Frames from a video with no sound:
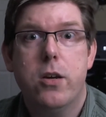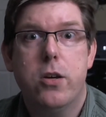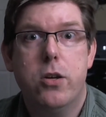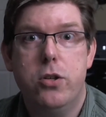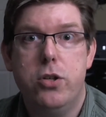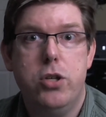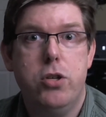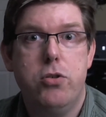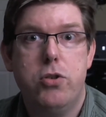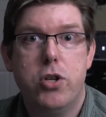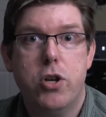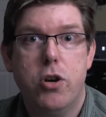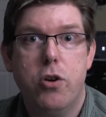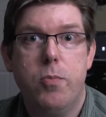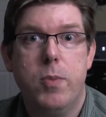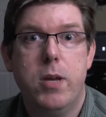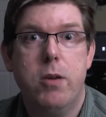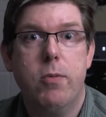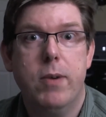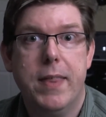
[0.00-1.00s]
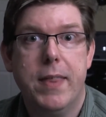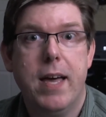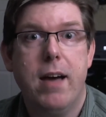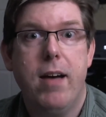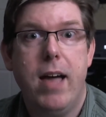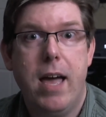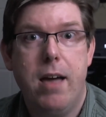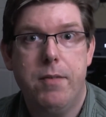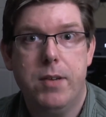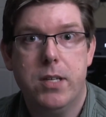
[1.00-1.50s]
could you show me
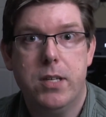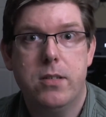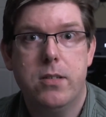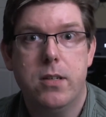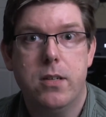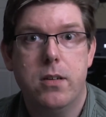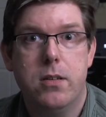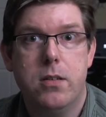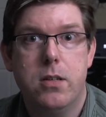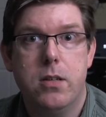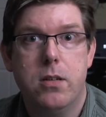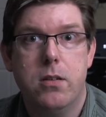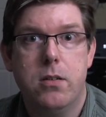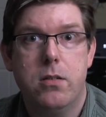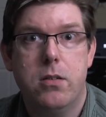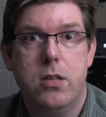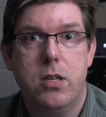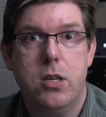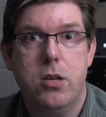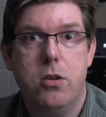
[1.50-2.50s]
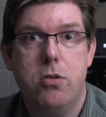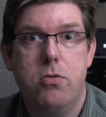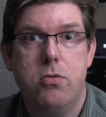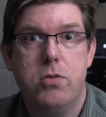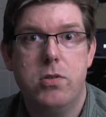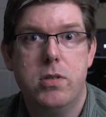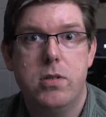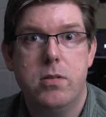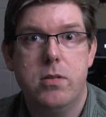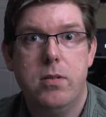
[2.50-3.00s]
without having to, to, to
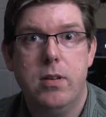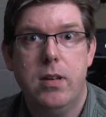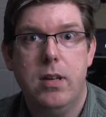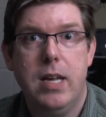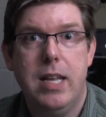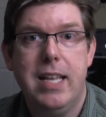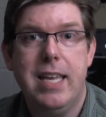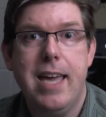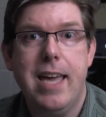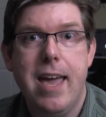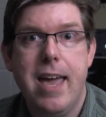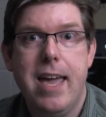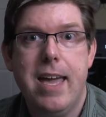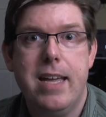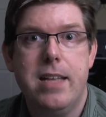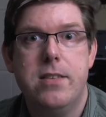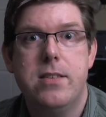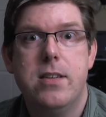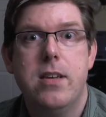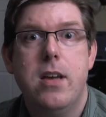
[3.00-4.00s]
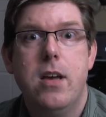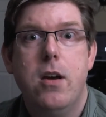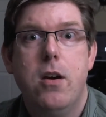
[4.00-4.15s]
use any aids